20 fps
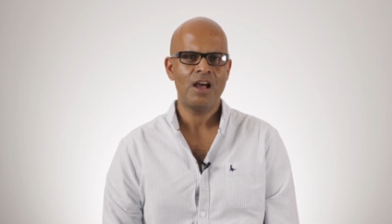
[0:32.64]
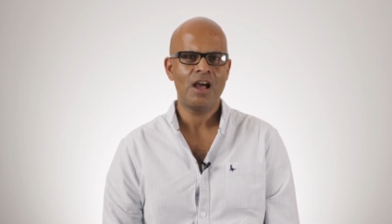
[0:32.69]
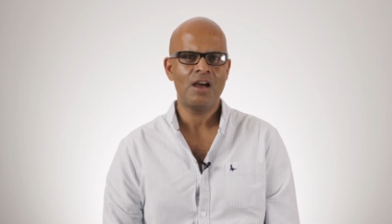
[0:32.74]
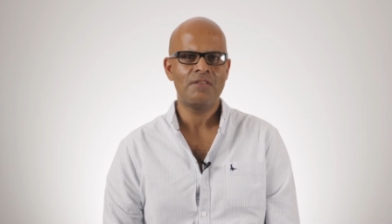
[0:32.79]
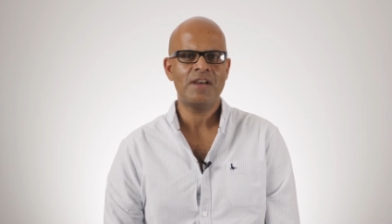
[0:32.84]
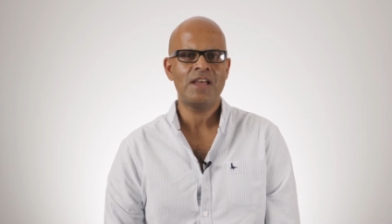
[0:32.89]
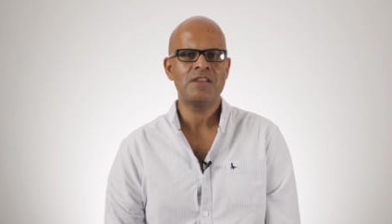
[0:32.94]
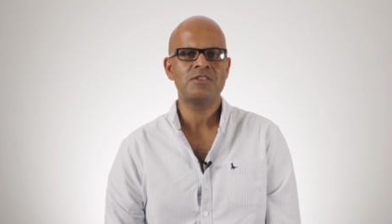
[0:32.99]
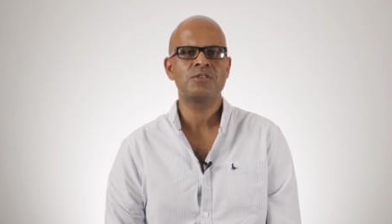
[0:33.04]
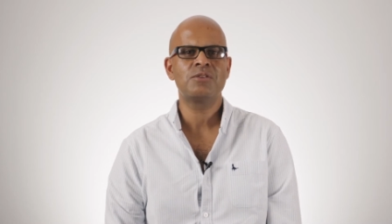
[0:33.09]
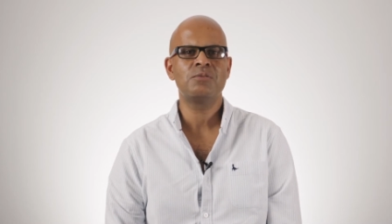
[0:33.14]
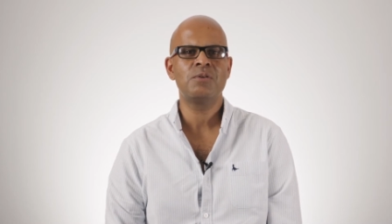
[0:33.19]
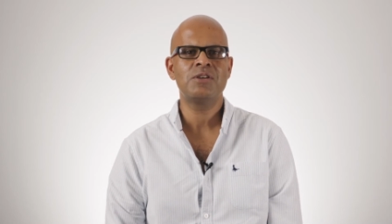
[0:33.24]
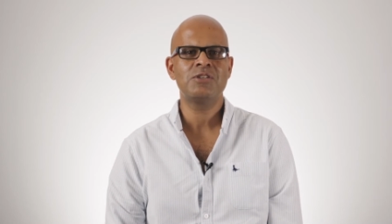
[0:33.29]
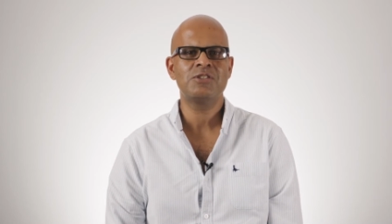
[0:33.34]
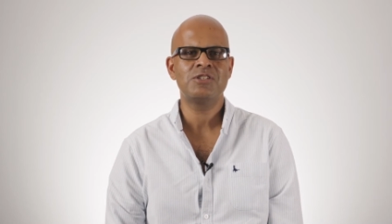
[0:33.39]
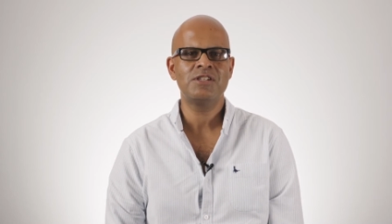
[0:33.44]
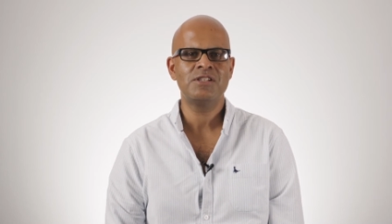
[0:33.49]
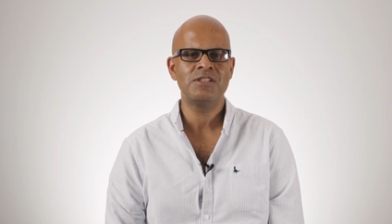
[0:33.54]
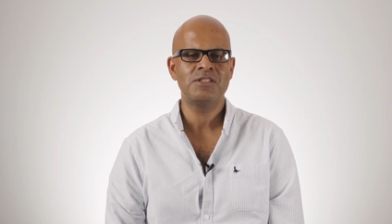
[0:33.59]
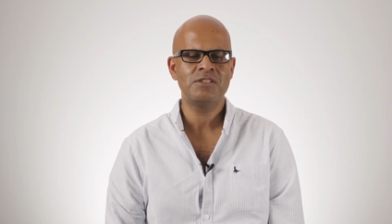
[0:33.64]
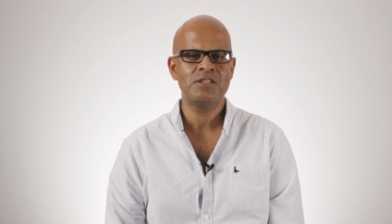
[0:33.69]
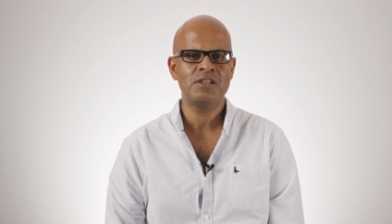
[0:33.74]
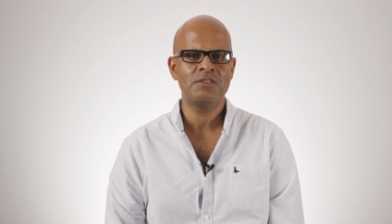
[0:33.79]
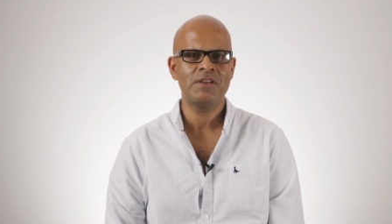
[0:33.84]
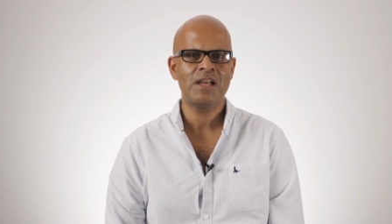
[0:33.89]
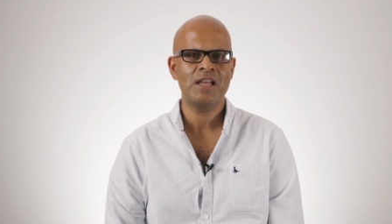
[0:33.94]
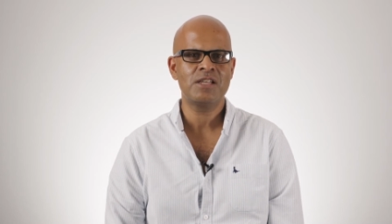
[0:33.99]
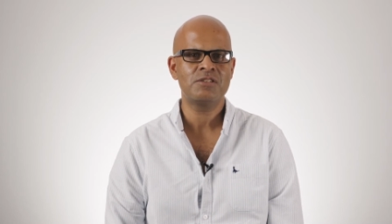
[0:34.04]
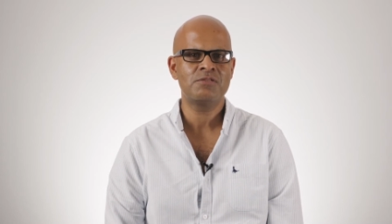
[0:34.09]
I've asked questions, I've
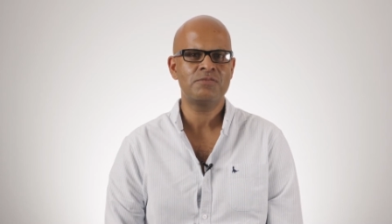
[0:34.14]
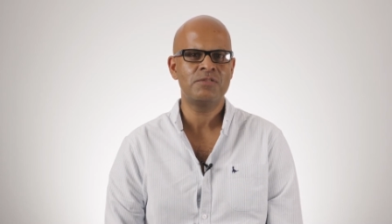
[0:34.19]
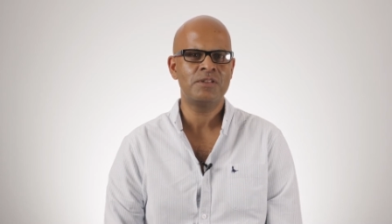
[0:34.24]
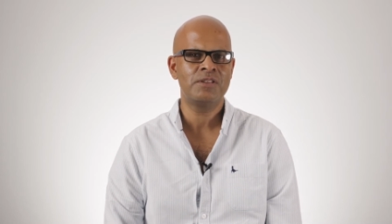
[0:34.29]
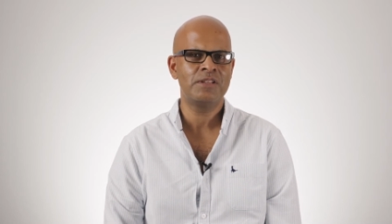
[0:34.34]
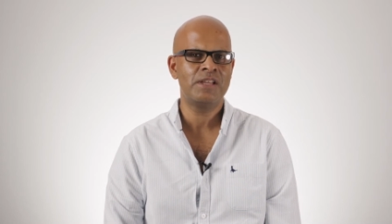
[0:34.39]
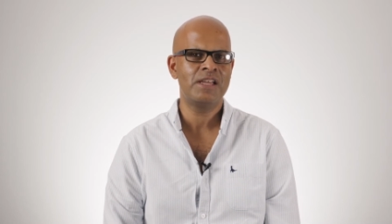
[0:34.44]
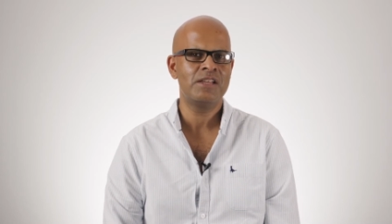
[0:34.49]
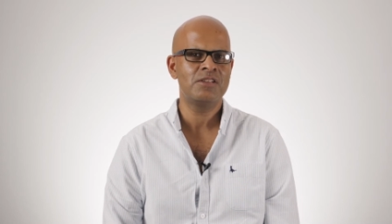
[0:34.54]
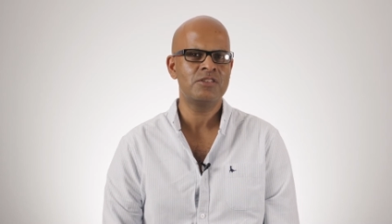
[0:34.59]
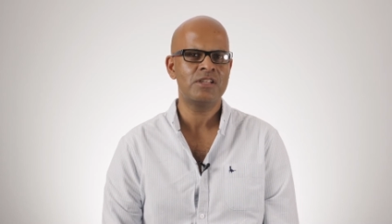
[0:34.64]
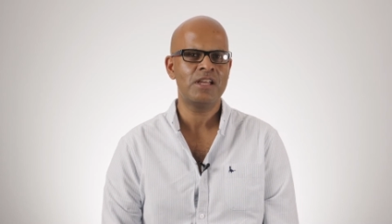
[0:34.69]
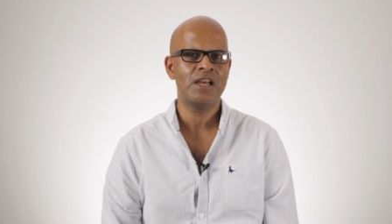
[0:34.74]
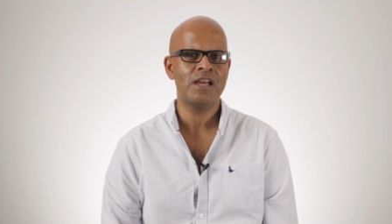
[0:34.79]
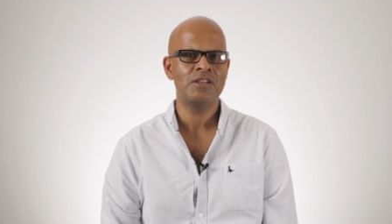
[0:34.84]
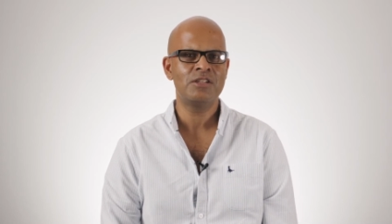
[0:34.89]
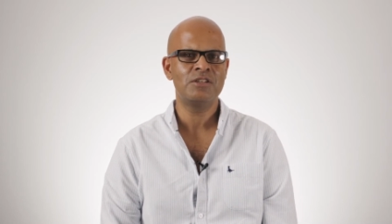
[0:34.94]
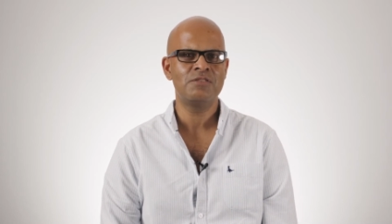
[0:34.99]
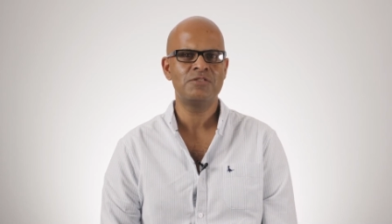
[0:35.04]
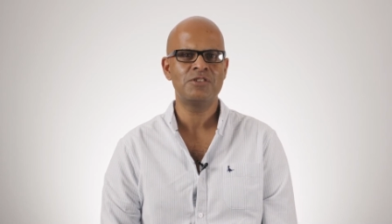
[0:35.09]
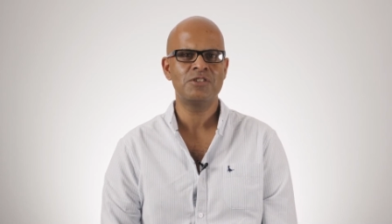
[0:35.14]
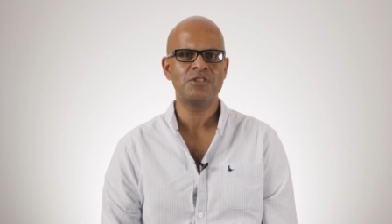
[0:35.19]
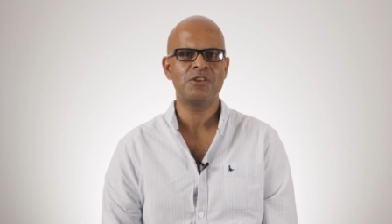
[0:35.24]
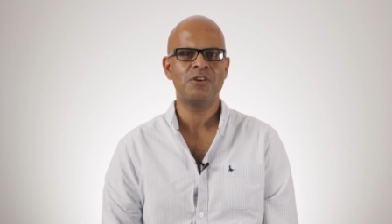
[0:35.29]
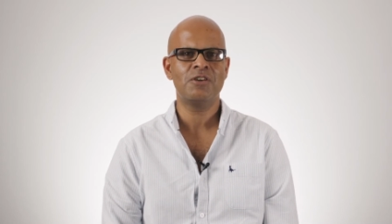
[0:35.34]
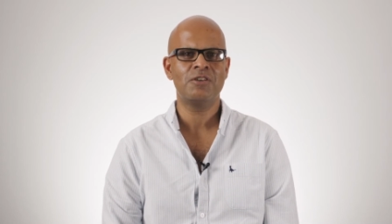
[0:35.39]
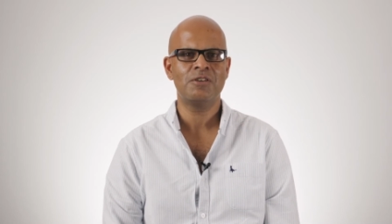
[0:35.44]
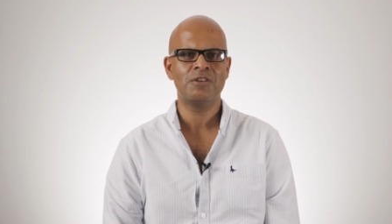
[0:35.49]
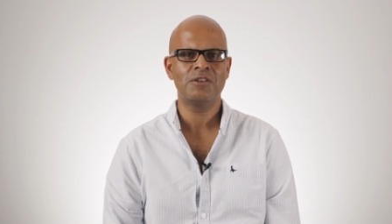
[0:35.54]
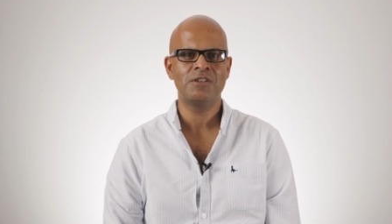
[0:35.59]
asked for things, and you've just
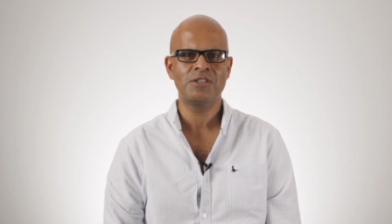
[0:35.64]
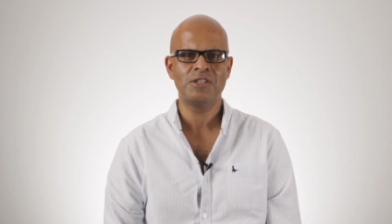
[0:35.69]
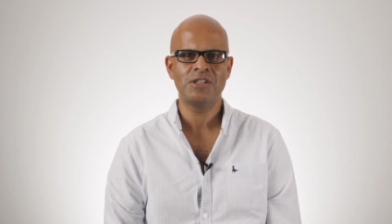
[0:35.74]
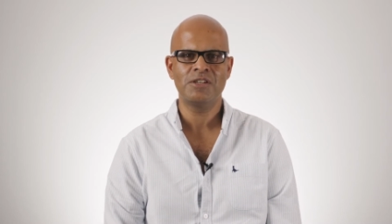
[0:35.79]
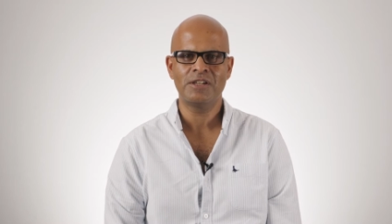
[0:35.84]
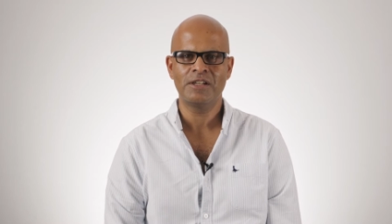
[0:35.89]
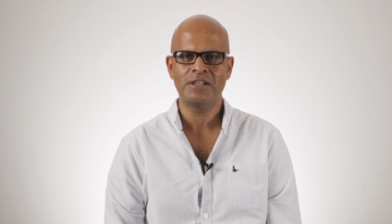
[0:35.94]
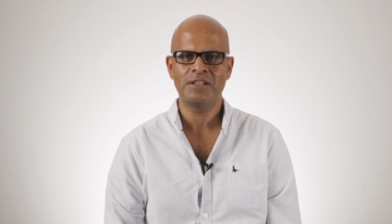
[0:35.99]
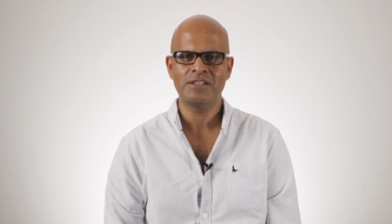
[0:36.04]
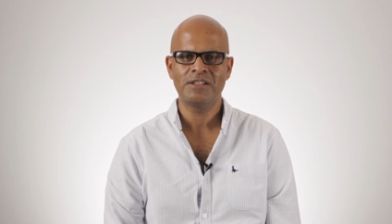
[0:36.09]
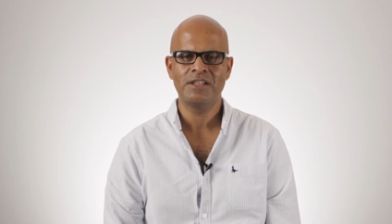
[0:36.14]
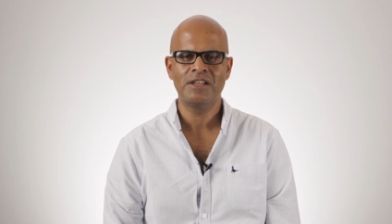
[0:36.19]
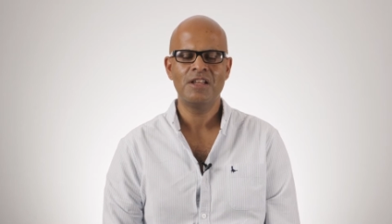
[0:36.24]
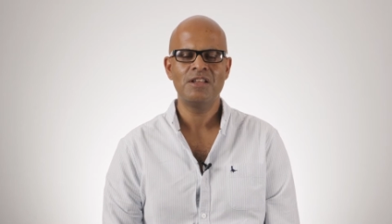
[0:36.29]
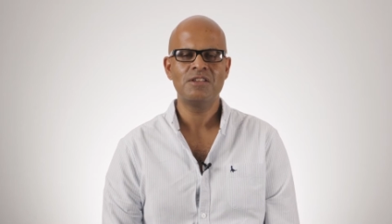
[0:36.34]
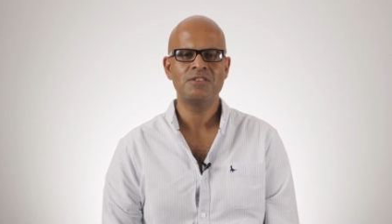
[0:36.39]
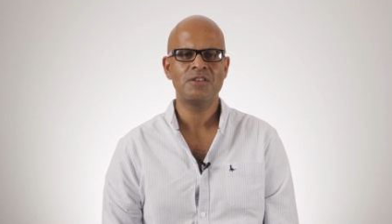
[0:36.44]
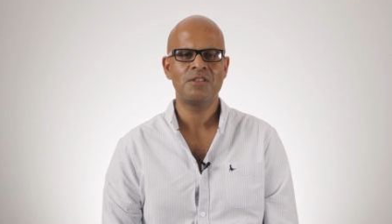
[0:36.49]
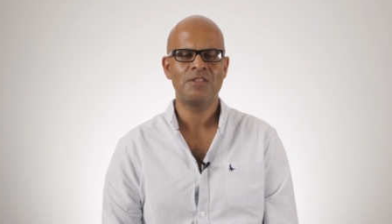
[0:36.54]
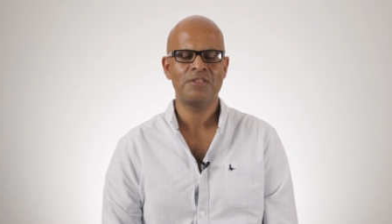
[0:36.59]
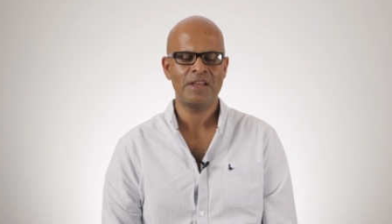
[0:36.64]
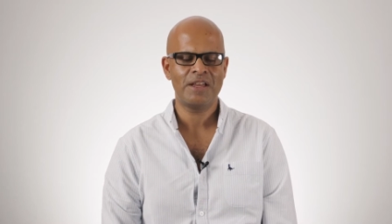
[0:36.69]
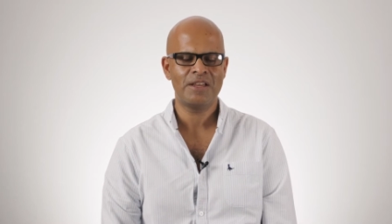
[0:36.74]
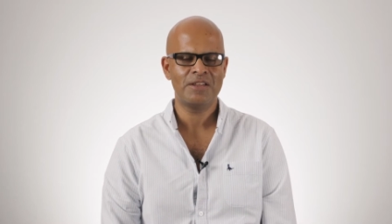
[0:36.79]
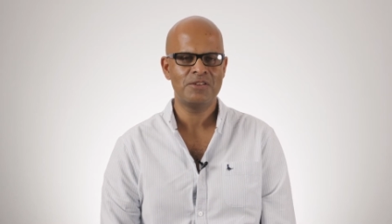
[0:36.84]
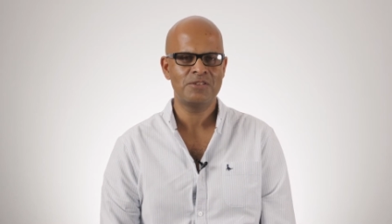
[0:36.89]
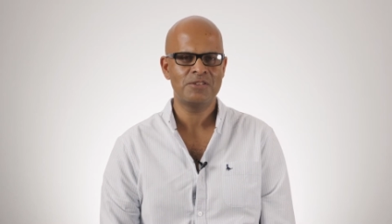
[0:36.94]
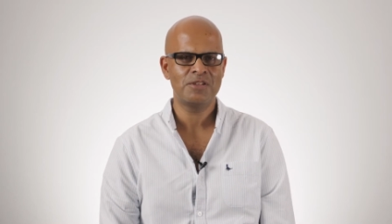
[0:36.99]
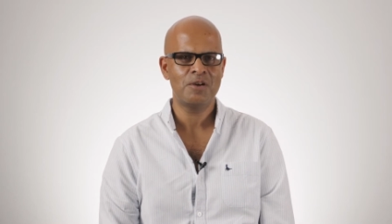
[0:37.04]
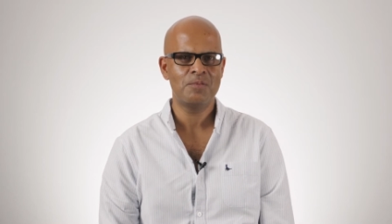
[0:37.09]
gone on and done it. So thank
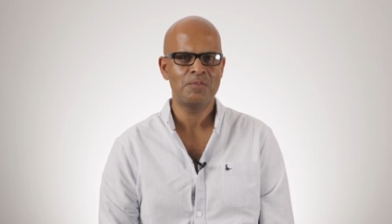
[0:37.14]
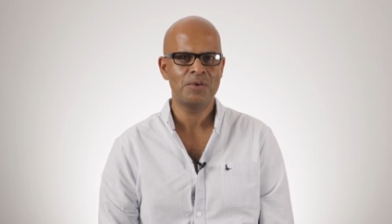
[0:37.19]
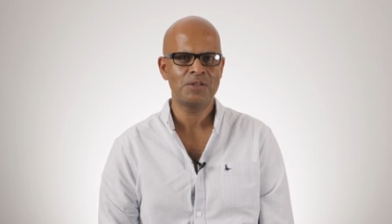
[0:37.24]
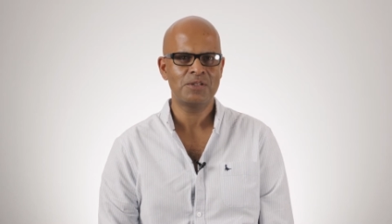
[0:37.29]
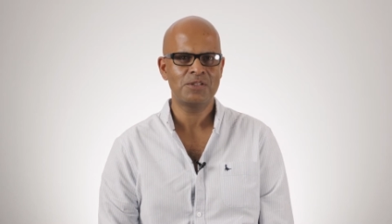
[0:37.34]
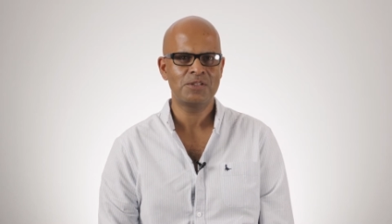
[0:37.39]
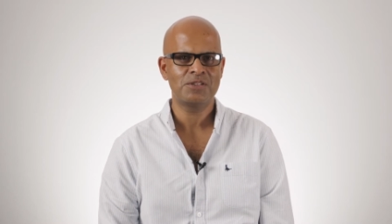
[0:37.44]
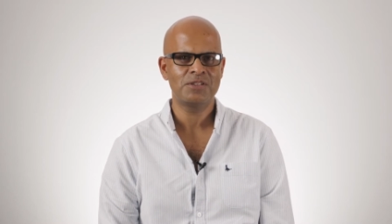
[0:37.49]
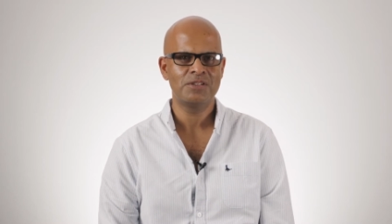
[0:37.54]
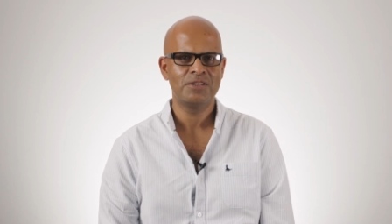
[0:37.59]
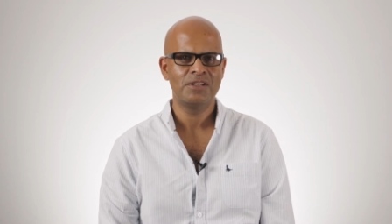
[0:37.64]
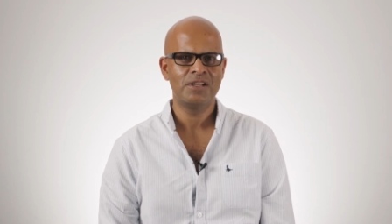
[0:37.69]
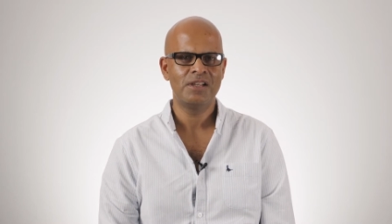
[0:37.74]
you so much.